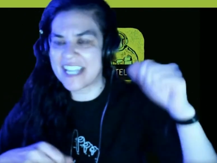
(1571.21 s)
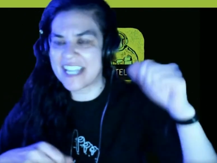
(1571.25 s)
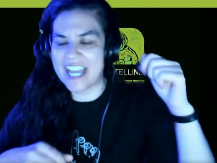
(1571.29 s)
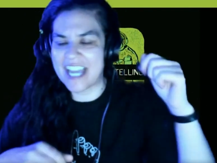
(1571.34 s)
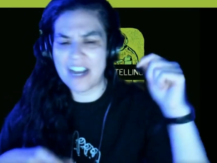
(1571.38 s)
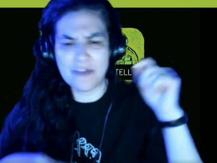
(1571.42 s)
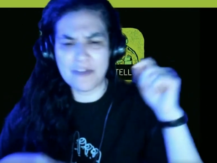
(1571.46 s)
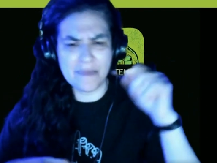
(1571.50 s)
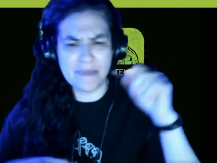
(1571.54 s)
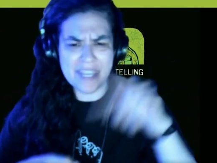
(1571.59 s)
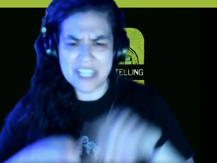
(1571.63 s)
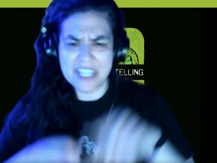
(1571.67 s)
I'll
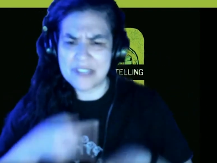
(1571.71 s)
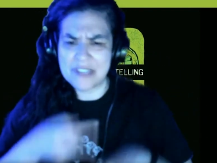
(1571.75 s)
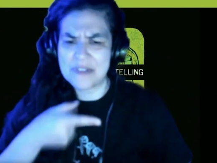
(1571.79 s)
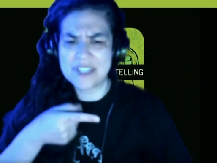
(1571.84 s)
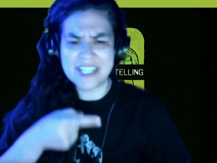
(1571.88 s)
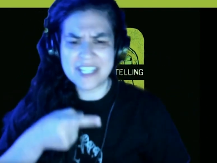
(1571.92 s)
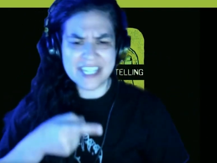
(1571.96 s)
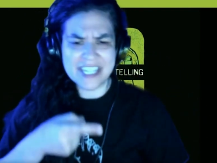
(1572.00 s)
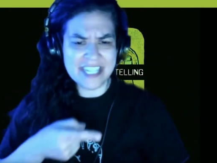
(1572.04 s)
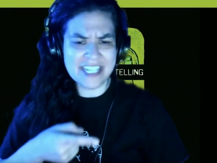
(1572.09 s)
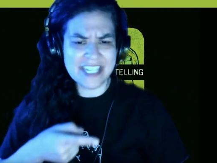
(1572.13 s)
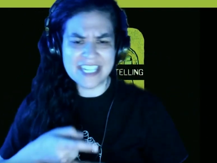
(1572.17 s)
make you
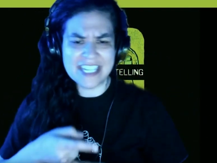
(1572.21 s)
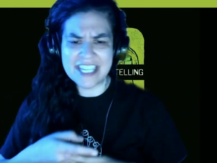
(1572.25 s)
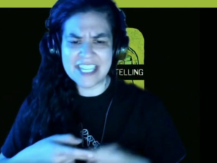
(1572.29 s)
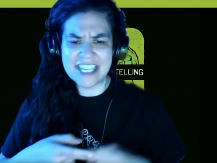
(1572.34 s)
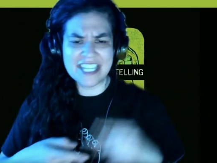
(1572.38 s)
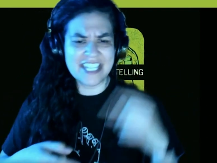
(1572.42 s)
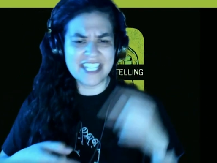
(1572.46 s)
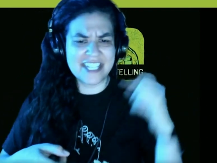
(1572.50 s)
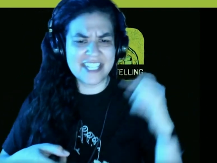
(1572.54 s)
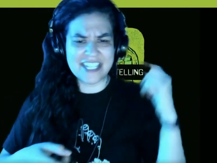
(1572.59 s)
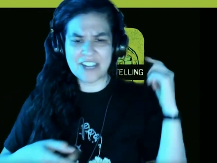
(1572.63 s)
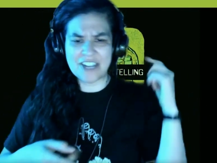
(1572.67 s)

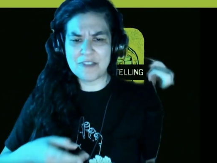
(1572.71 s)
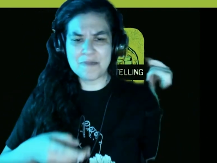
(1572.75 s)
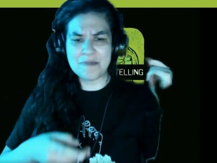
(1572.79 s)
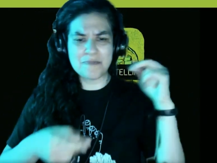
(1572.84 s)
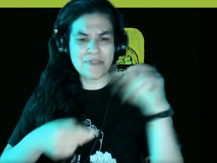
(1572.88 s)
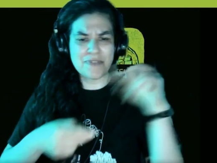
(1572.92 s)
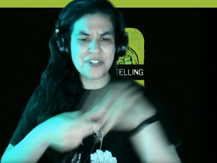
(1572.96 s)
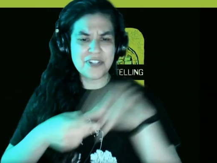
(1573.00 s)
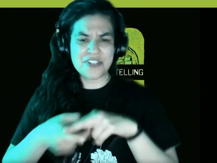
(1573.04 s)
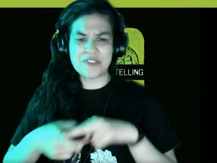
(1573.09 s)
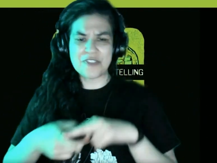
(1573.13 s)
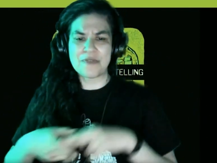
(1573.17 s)
CDs, I'll
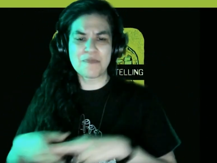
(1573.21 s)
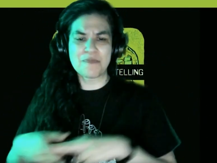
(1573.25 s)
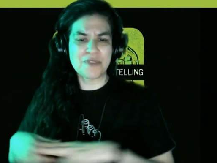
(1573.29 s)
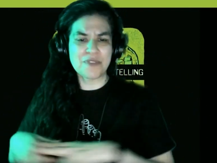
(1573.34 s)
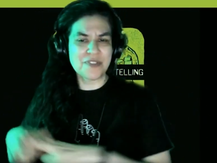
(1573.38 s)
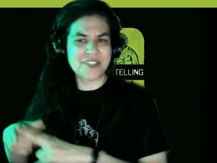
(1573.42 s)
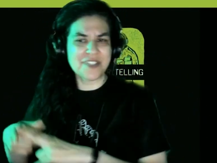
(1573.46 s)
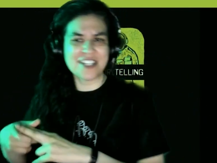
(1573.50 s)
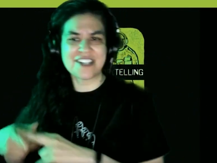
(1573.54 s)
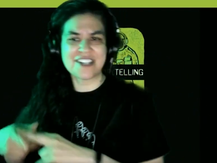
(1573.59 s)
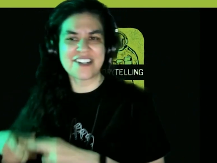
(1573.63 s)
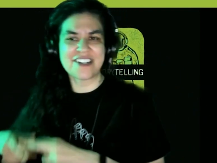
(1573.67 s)
put your
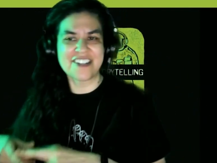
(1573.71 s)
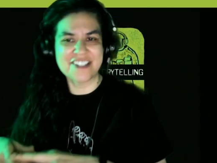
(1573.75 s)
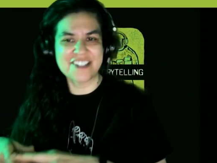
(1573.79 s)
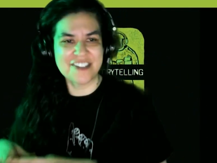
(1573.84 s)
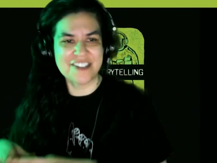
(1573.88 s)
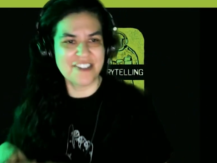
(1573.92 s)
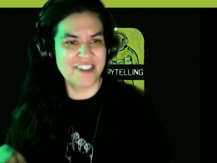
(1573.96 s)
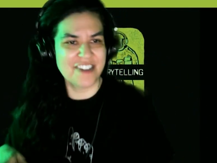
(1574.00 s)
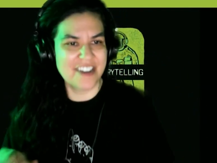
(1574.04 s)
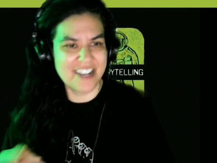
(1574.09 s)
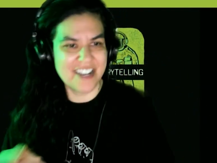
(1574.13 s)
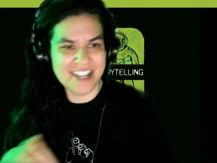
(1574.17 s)
music on
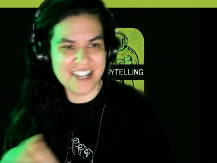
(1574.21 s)
your